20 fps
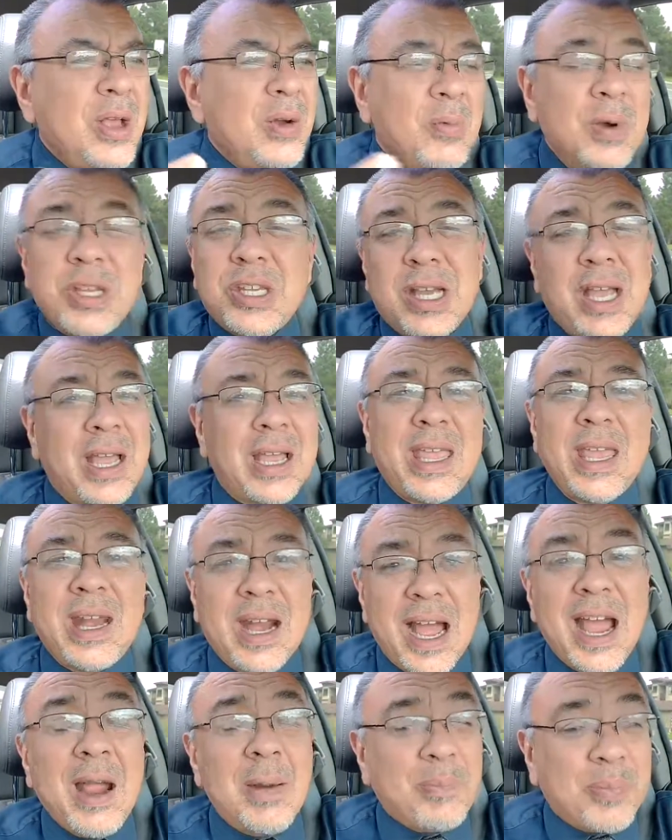which, again,
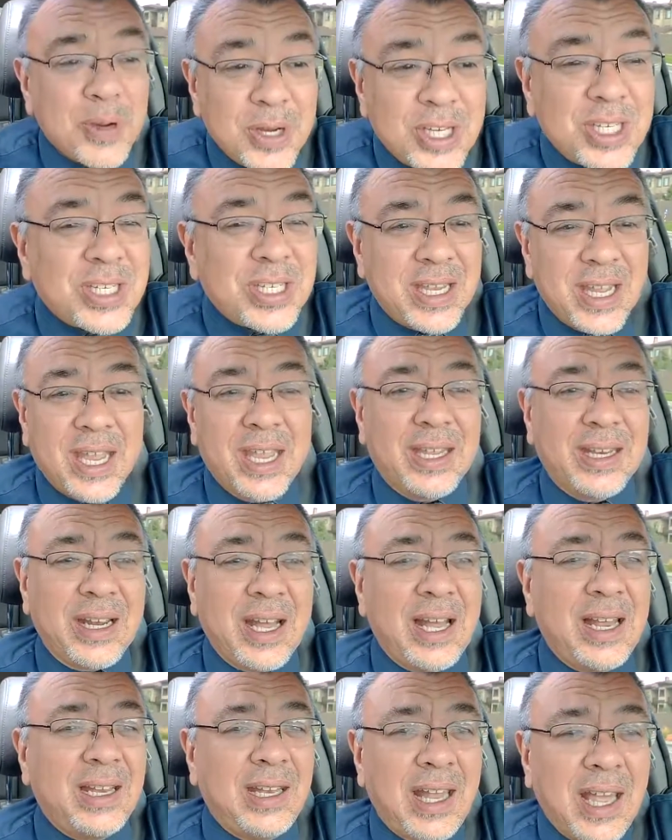I appreciate.
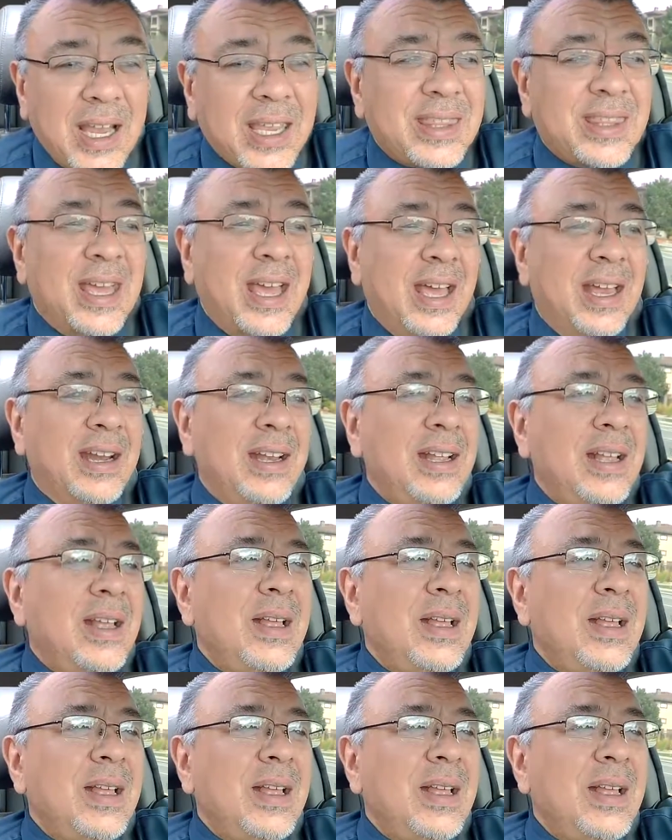I like that.